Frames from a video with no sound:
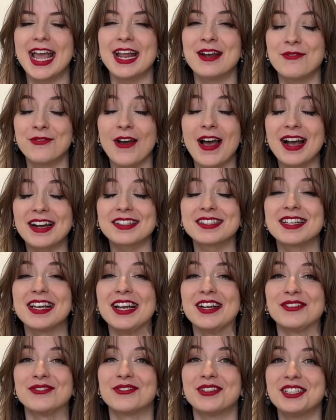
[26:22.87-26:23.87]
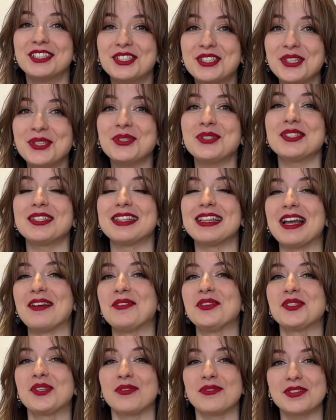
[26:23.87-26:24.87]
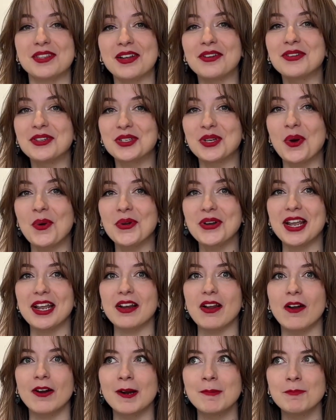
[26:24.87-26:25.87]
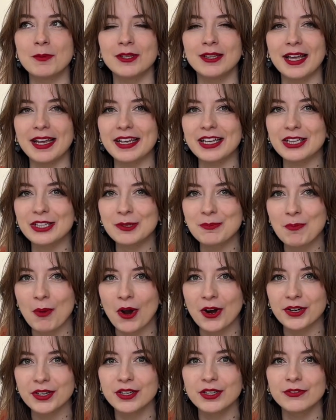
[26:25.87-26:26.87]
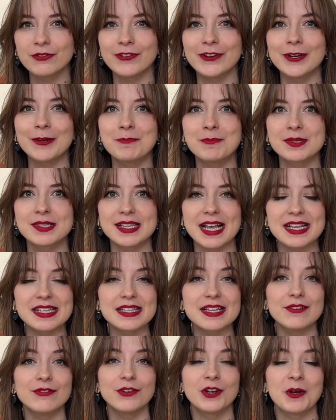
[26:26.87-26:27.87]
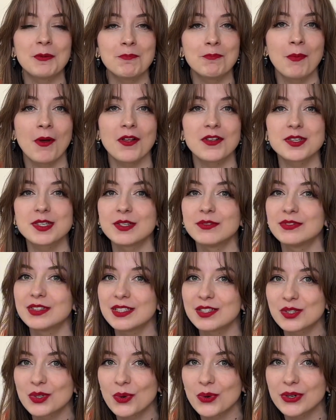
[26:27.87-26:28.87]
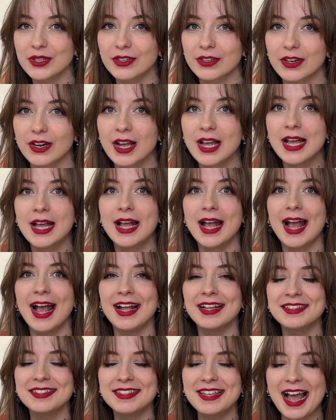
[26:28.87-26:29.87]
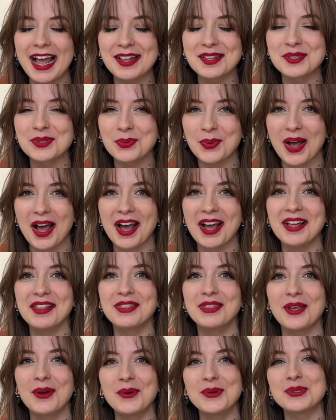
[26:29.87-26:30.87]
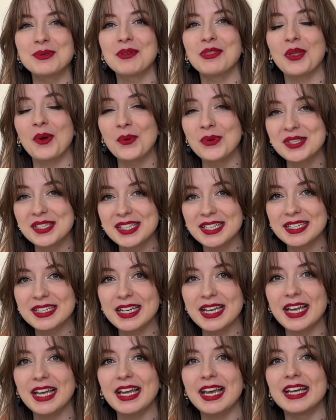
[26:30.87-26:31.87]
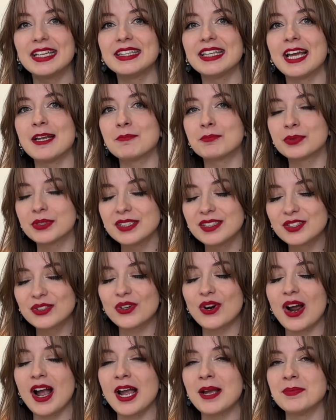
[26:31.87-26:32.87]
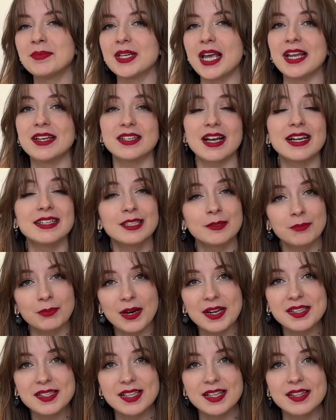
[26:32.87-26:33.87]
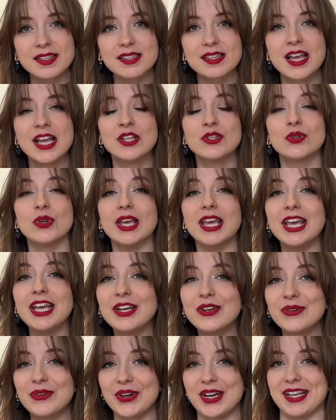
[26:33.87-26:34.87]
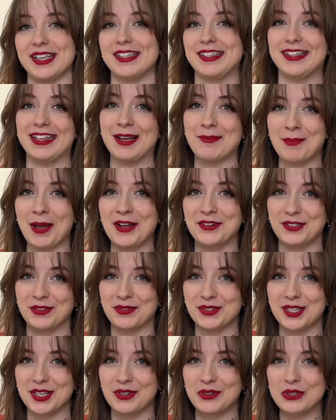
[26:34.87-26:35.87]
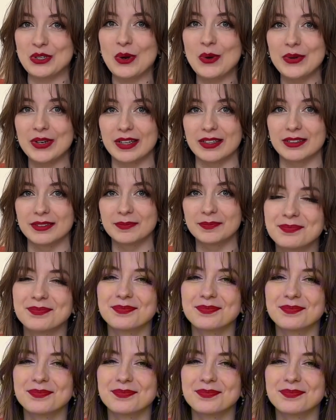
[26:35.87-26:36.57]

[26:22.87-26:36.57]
In fact, reduced levels of serotonin are a molecular marker for obsessive compulsive disorder. And that's why those with OCD can get prescribed antidepressants to increase the amount of serotonin.